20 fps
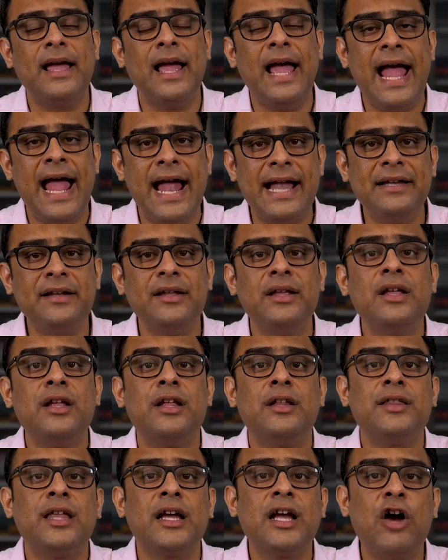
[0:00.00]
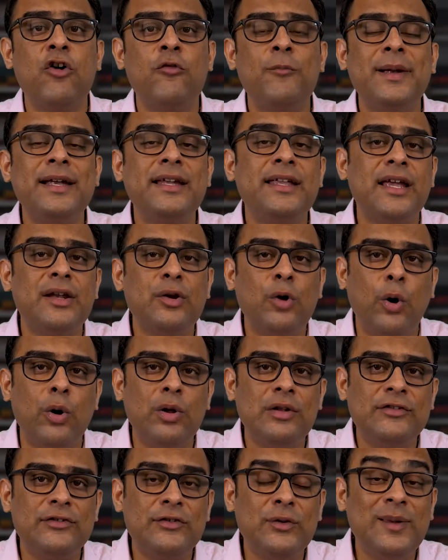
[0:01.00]
and the government can
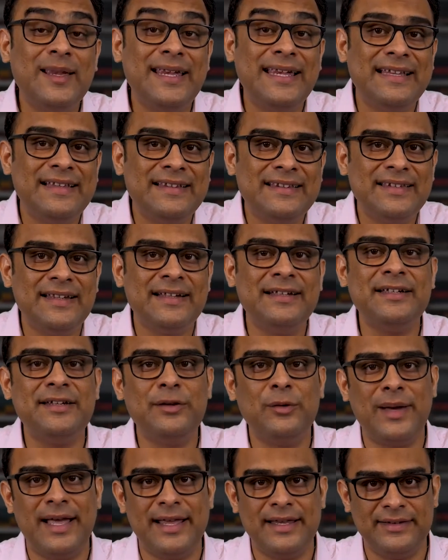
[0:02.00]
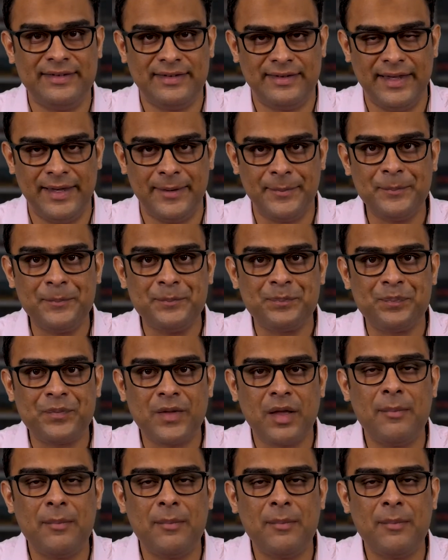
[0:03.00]
also incentivize them